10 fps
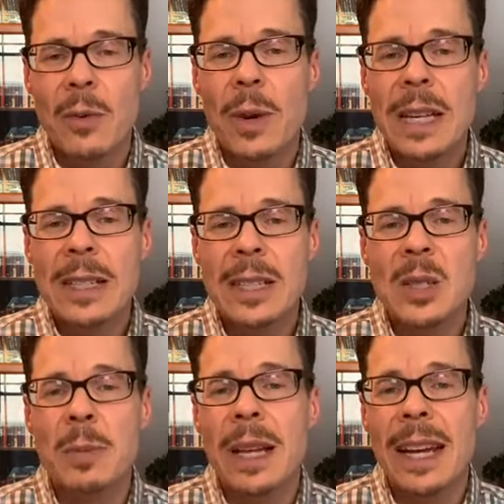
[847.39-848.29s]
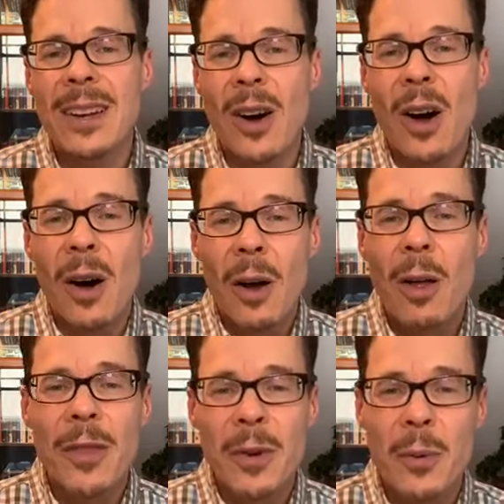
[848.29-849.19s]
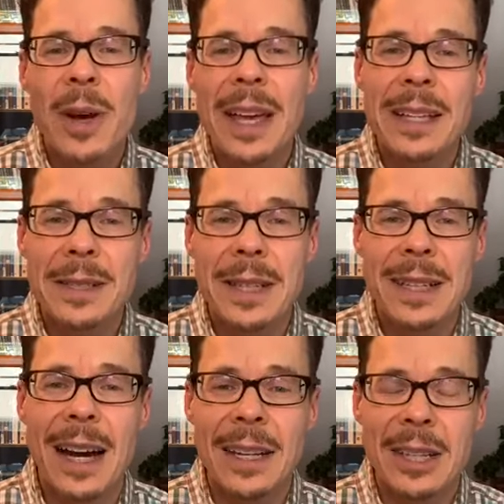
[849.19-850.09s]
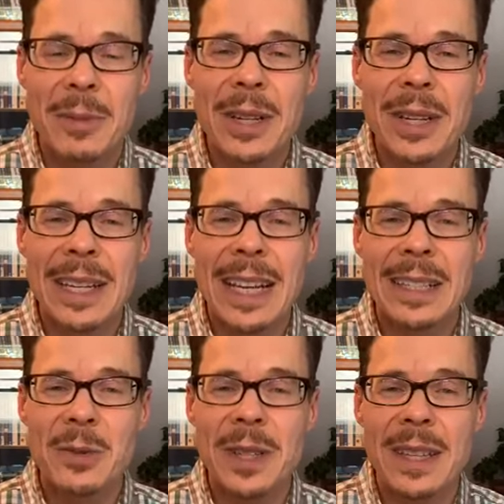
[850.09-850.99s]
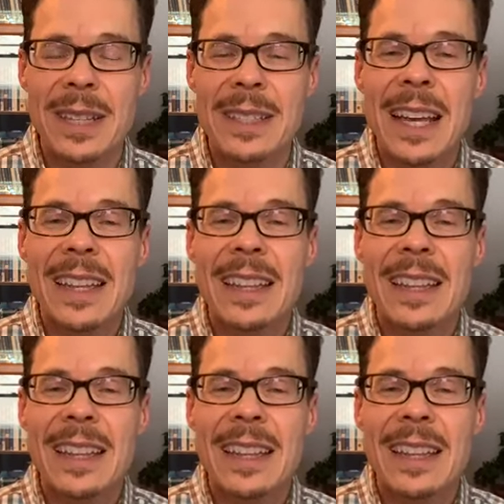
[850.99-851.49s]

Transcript: when he's explained all the ways that God communicates with us,